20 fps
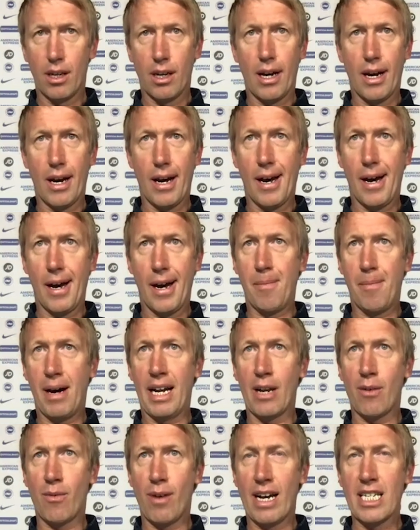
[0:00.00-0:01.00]

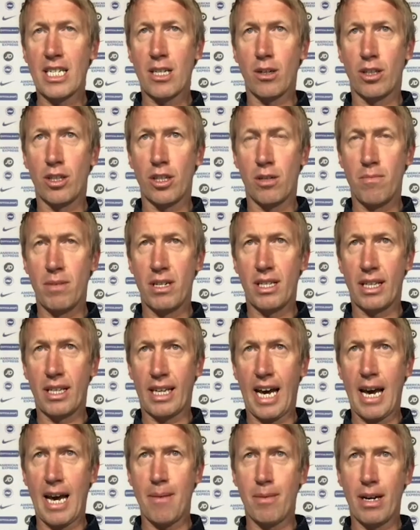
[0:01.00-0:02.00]
Ali Reza just missed the
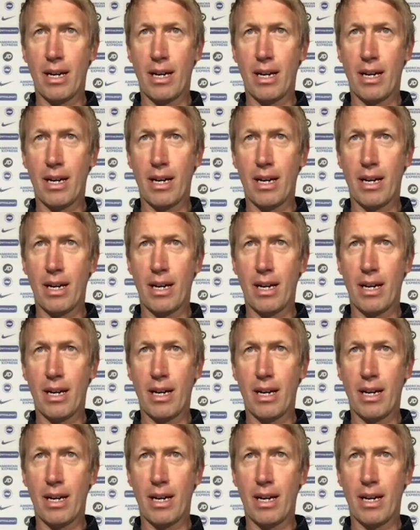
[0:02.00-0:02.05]
game.